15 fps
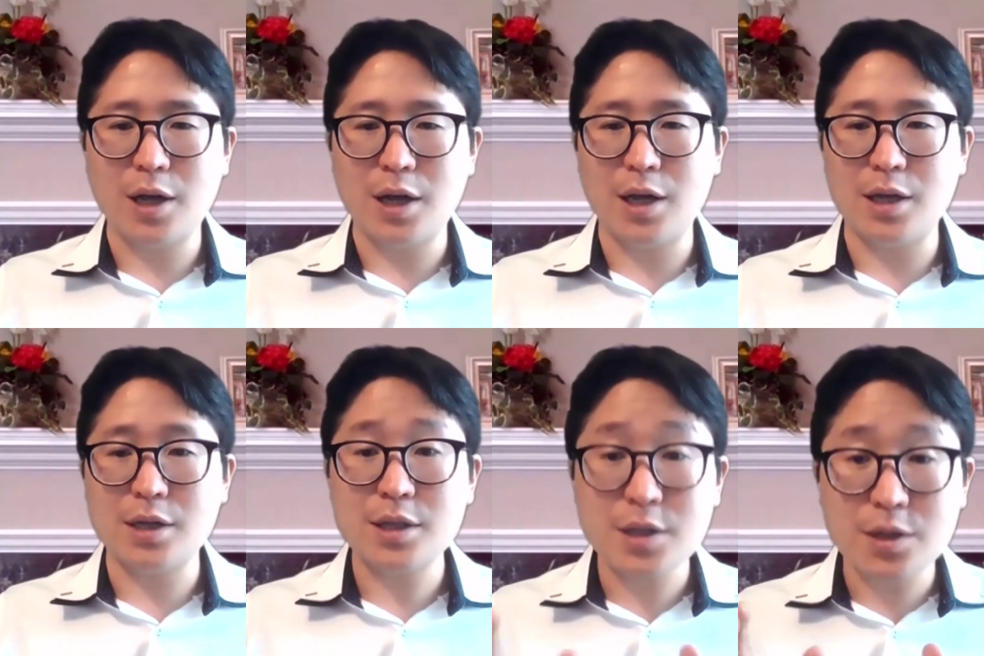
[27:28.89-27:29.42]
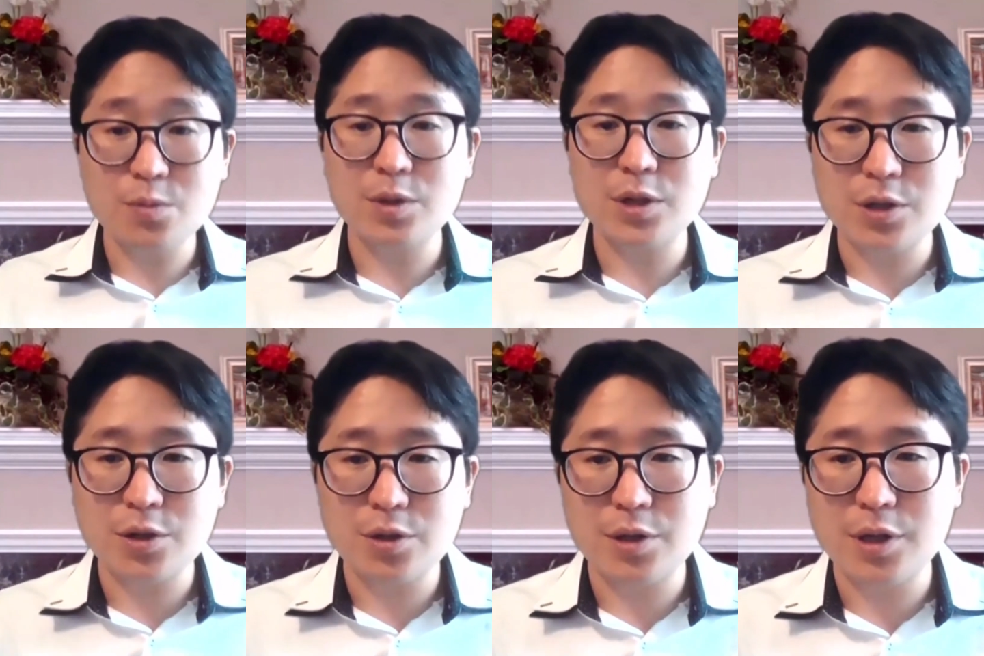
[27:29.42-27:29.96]
as the
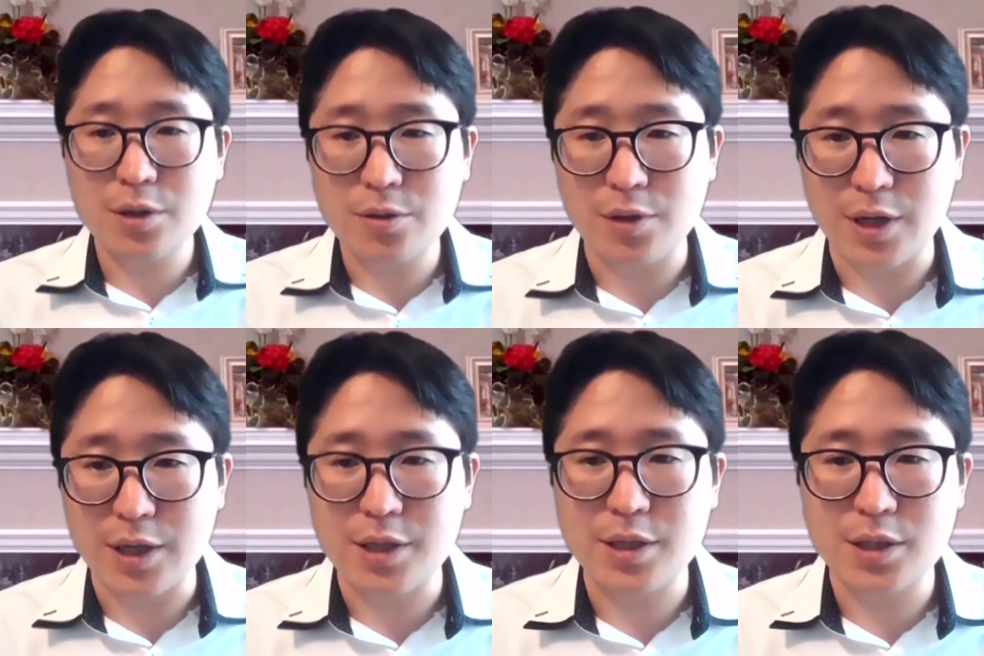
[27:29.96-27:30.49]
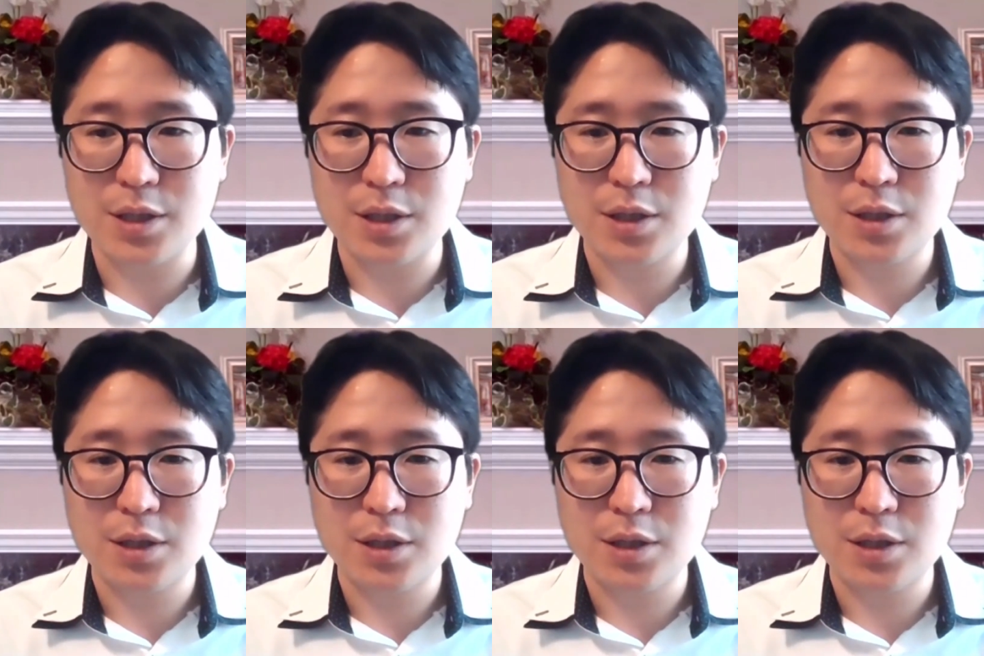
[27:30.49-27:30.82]
returning Christ